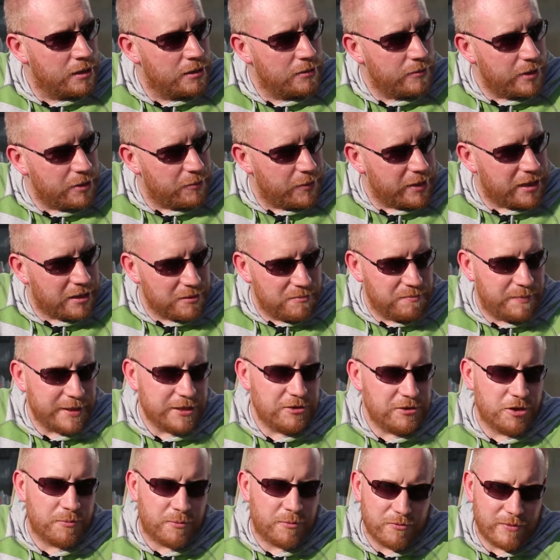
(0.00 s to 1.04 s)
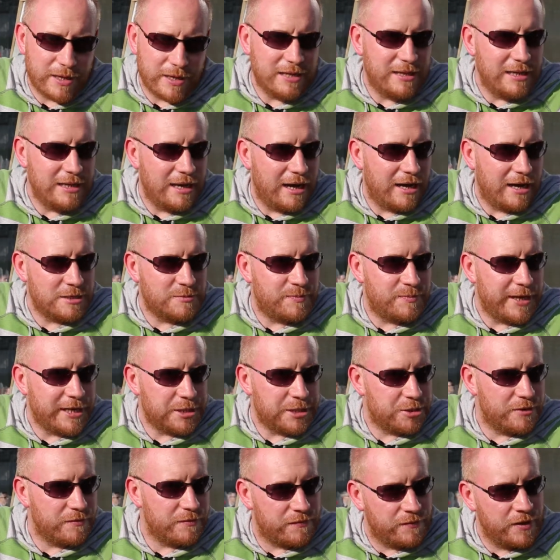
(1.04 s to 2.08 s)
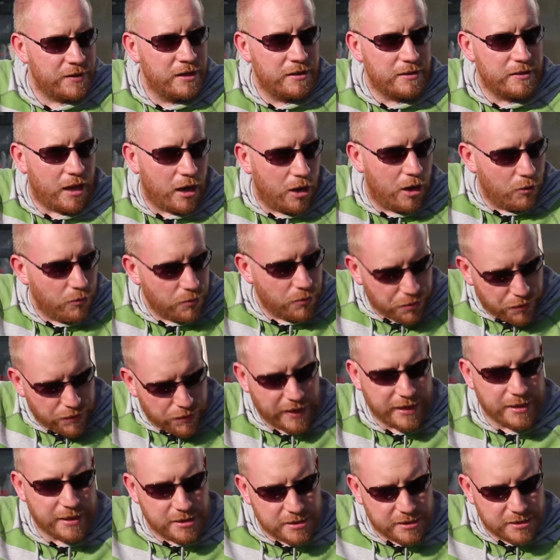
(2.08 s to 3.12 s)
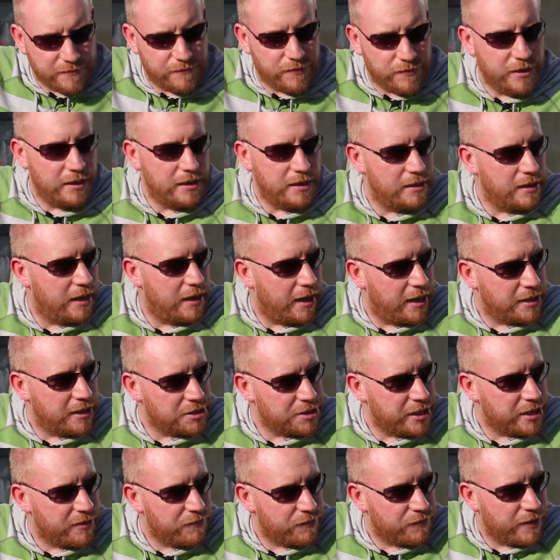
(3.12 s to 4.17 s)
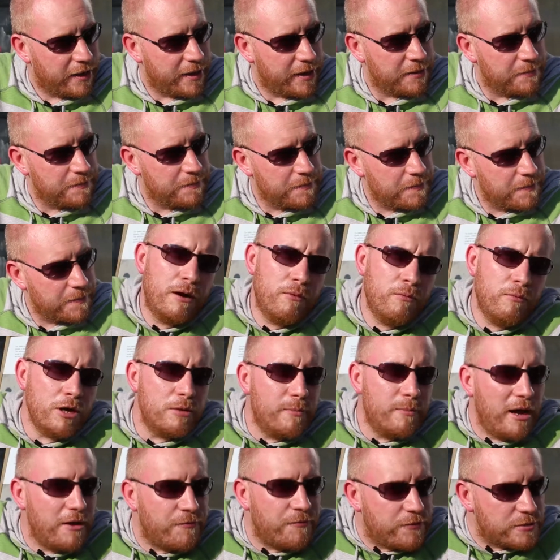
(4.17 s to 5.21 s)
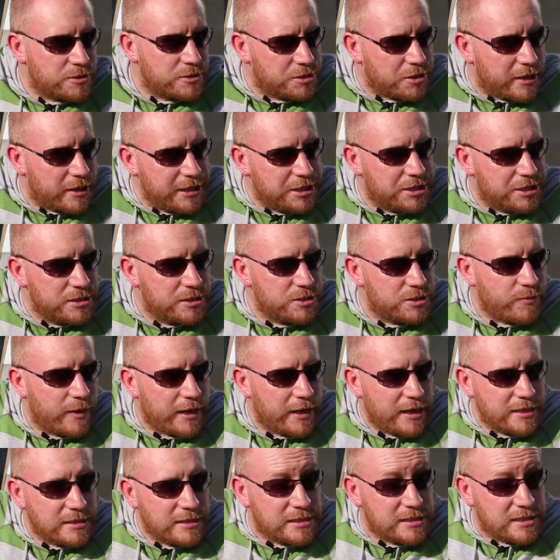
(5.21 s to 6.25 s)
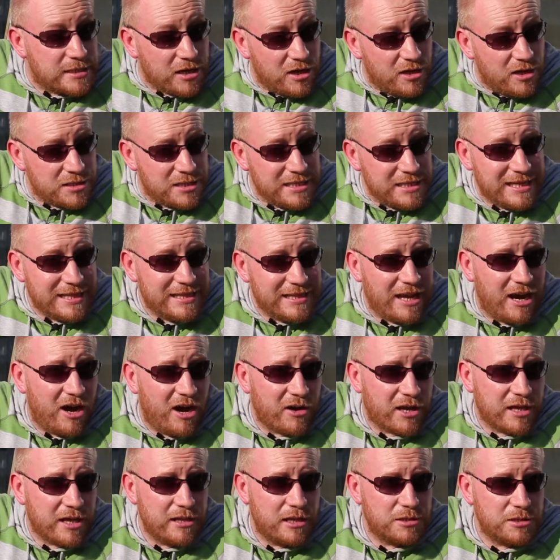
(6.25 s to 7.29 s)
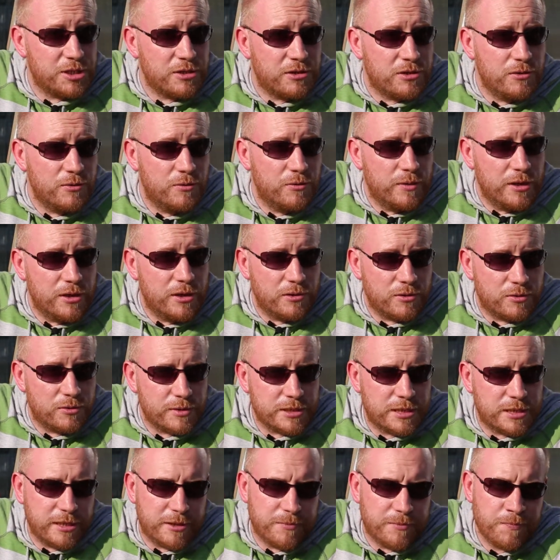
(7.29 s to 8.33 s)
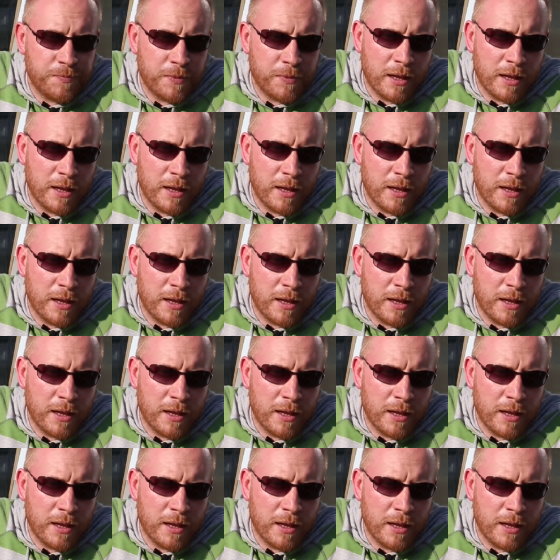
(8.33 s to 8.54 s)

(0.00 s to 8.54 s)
we can build up a really nice picture of the whole thickness of the ice shelf there. One of my frustrations when I started in the archaeological world was that